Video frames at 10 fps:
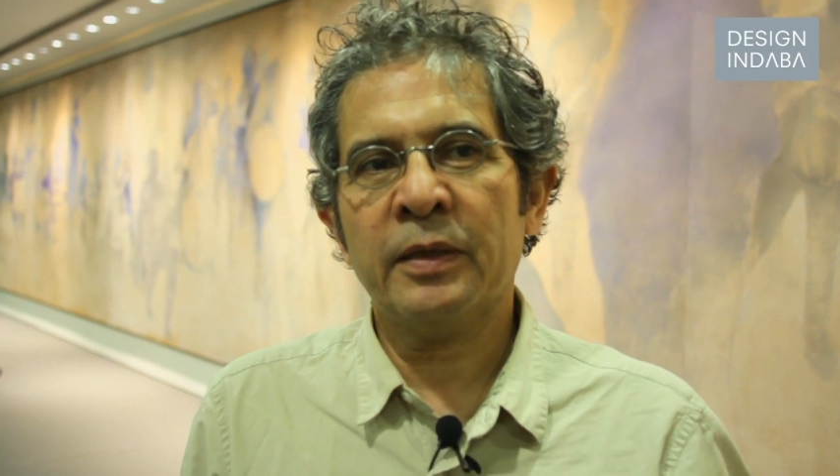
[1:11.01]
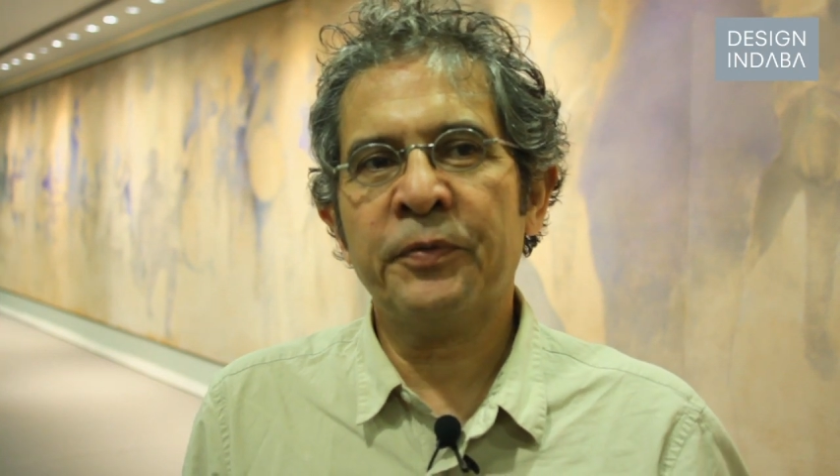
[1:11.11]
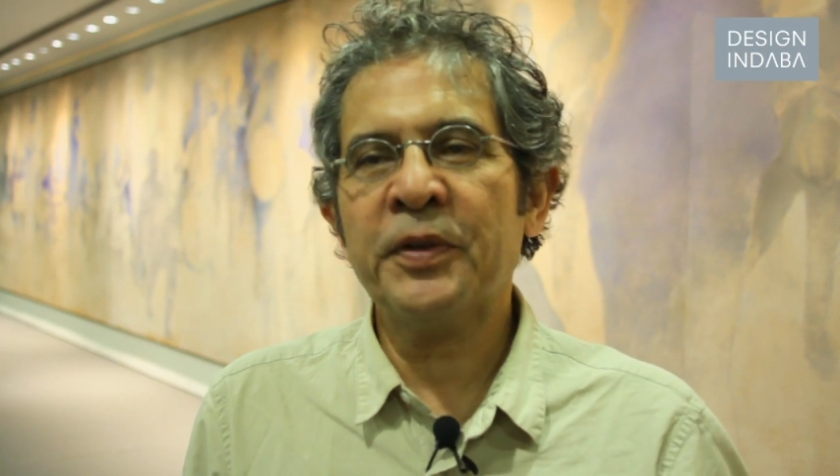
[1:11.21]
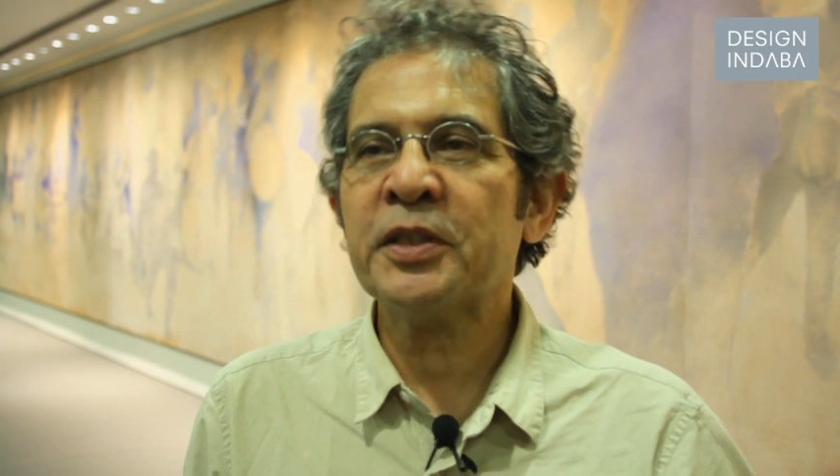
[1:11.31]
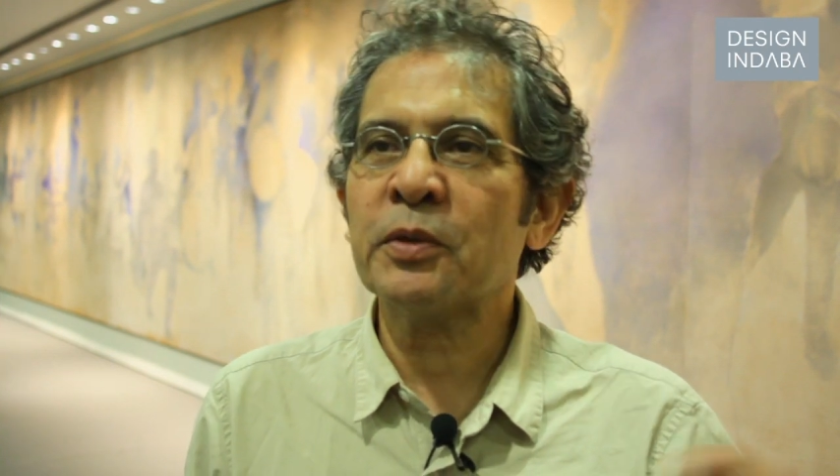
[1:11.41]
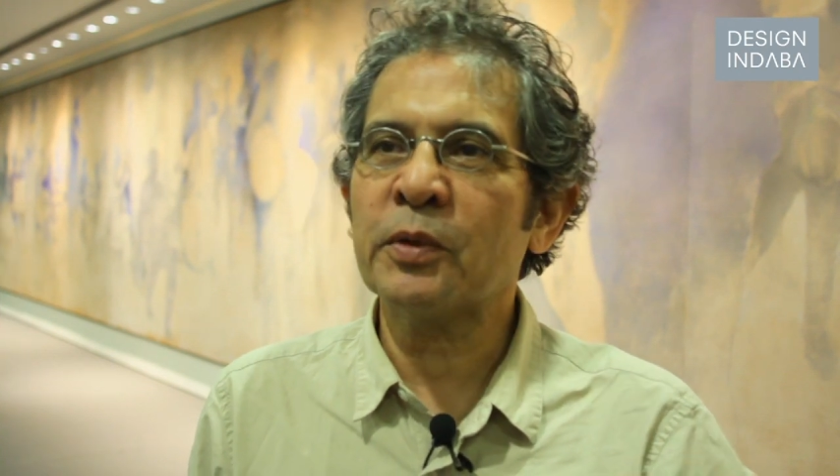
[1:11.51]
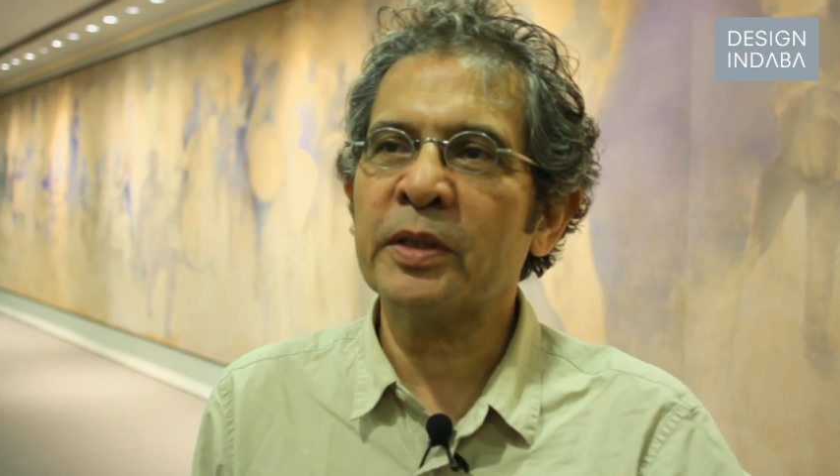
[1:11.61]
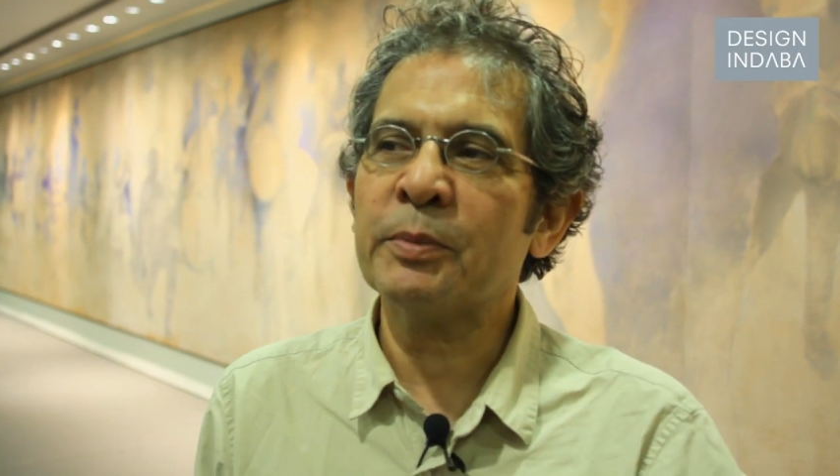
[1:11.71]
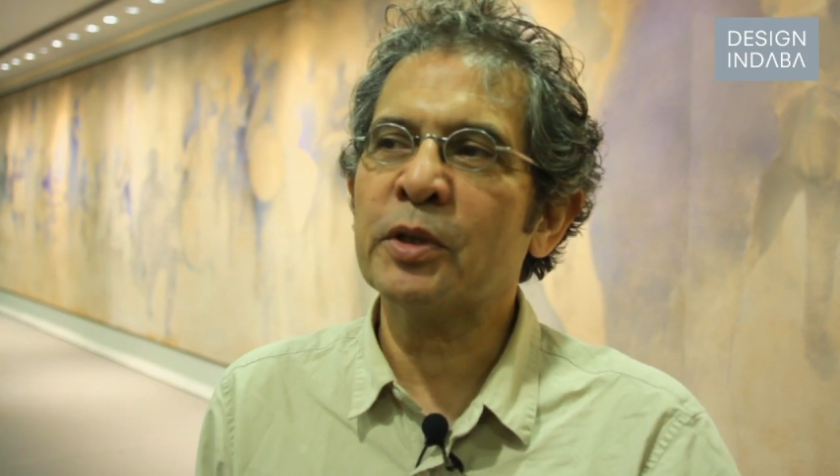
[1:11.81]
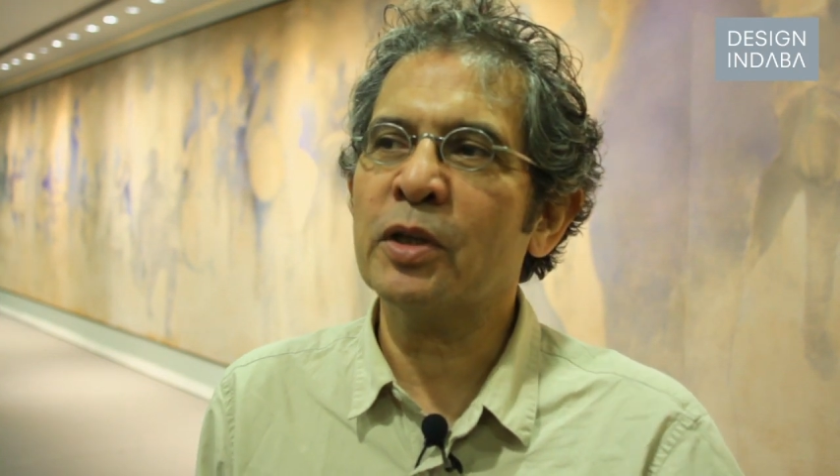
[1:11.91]

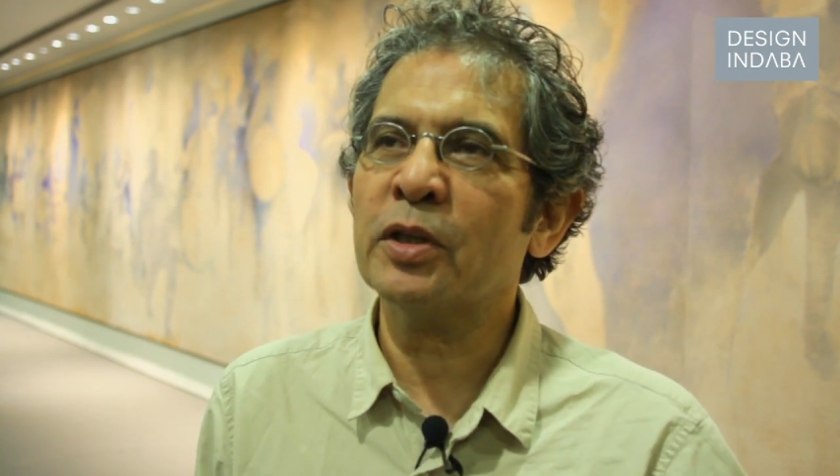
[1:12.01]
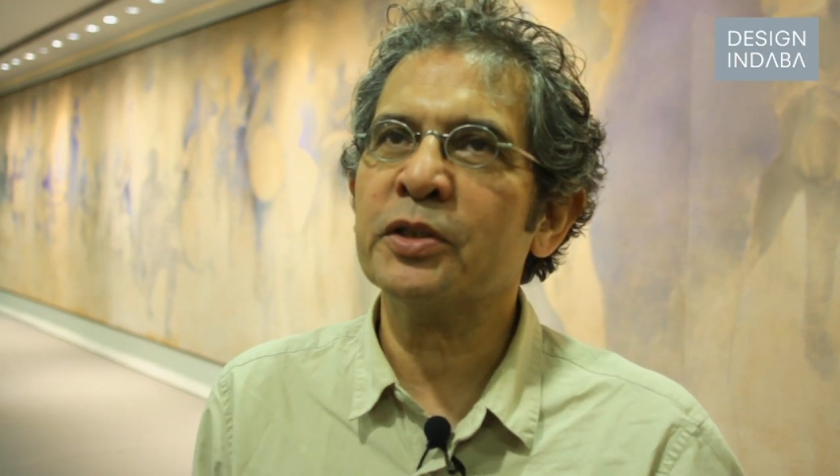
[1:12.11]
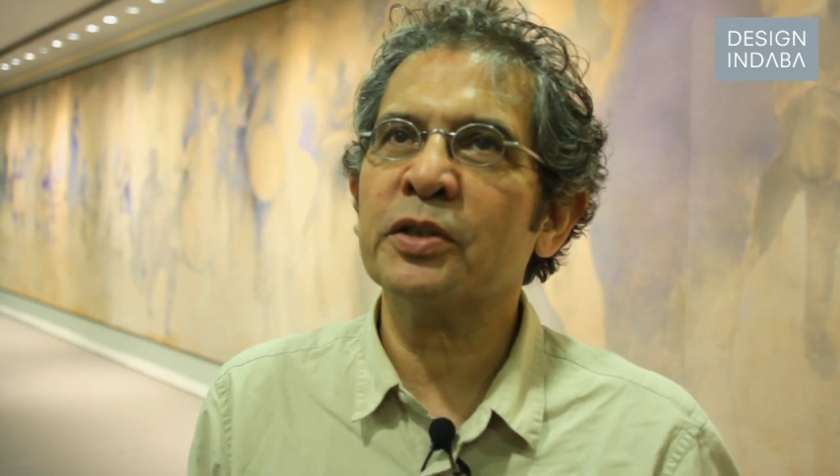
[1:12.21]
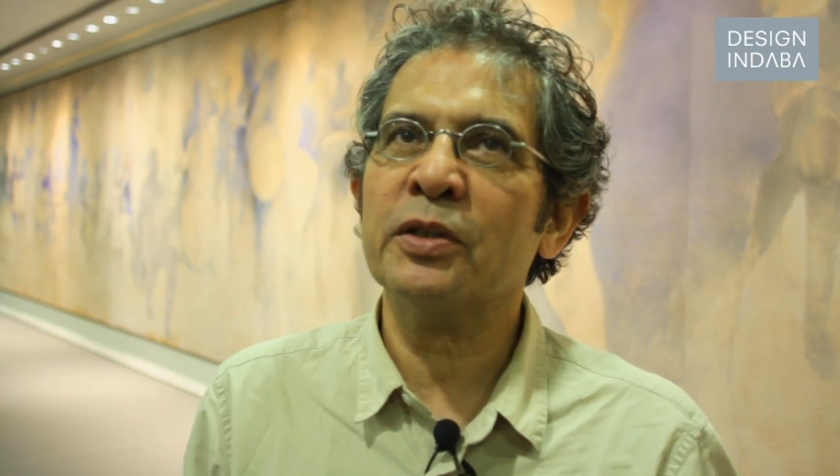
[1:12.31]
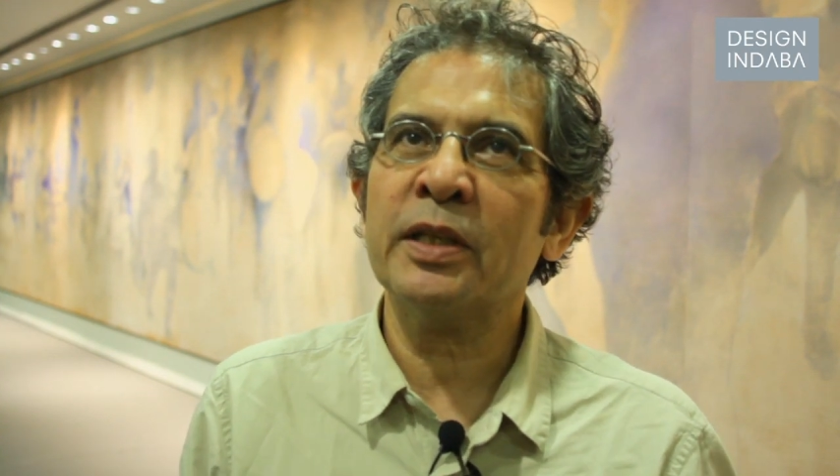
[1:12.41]
visually, but also